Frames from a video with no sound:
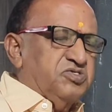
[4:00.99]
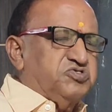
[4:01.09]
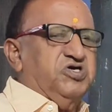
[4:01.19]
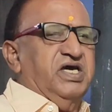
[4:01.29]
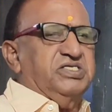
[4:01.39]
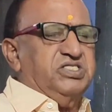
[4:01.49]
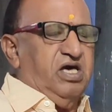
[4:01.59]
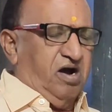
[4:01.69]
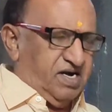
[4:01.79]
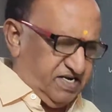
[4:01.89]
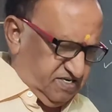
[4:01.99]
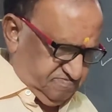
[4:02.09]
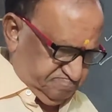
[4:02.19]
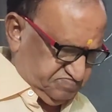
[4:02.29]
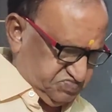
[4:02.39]
change the order.
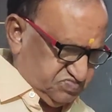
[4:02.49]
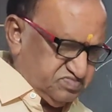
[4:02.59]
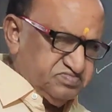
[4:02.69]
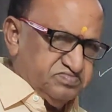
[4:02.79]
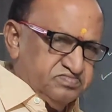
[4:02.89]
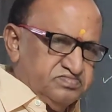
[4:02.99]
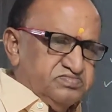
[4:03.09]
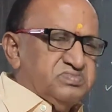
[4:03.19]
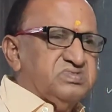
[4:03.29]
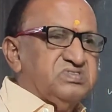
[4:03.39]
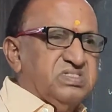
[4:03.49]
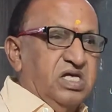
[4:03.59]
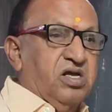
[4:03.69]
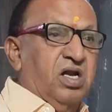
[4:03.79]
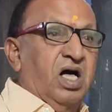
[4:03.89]
You
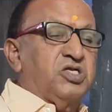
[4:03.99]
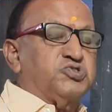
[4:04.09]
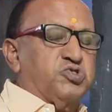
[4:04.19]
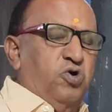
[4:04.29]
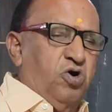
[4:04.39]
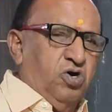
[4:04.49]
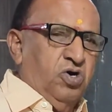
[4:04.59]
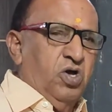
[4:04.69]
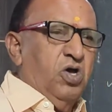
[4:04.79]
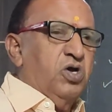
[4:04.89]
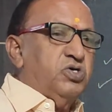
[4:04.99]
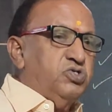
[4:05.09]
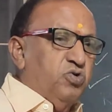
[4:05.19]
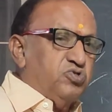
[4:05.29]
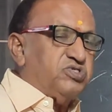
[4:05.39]
can also
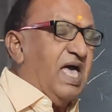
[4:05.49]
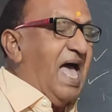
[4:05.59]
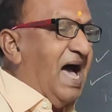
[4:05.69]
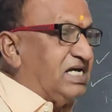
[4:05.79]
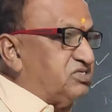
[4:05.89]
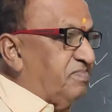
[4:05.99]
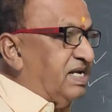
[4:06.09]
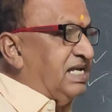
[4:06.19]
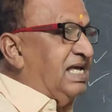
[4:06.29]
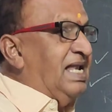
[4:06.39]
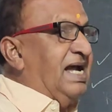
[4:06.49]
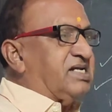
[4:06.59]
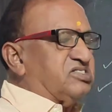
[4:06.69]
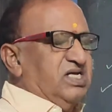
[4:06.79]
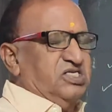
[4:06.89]
use as many
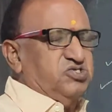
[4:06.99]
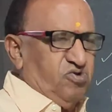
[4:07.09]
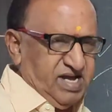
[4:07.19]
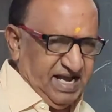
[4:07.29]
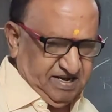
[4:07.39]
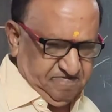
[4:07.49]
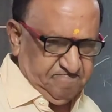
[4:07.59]
letters as you can